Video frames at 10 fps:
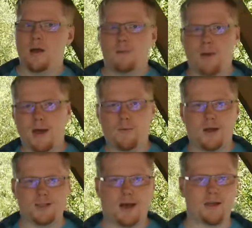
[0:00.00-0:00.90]
But
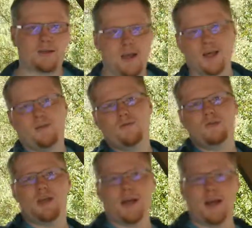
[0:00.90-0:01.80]
anyways, guys, thank you for
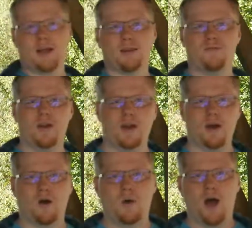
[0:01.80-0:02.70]
checking out the
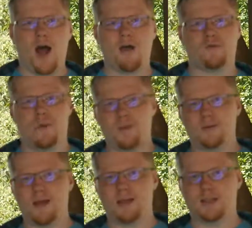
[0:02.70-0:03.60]
video. I have a
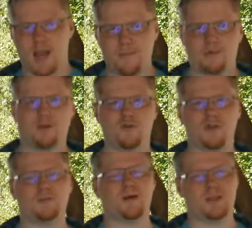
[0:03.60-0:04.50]
website, it's
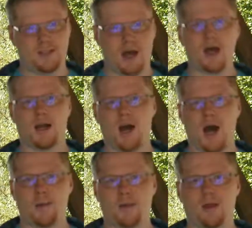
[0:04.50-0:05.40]

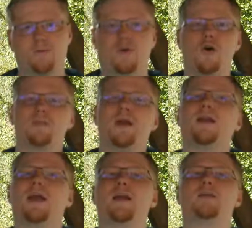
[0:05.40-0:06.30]
gamerscharisma.com. It's a forum
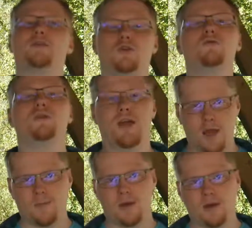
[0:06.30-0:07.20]
dedicated to
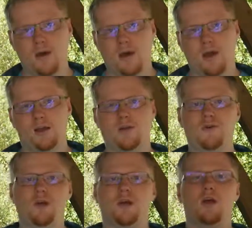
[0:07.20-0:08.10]
gaming,
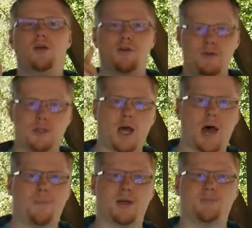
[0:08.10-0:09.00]
including news
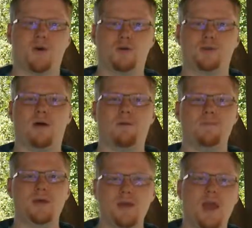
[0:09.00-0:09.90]
topics posted by
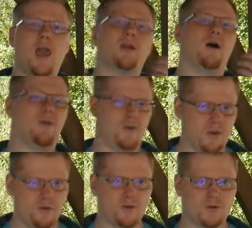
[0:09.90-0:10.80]
me and other
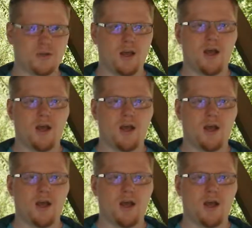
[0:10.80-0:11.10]
users,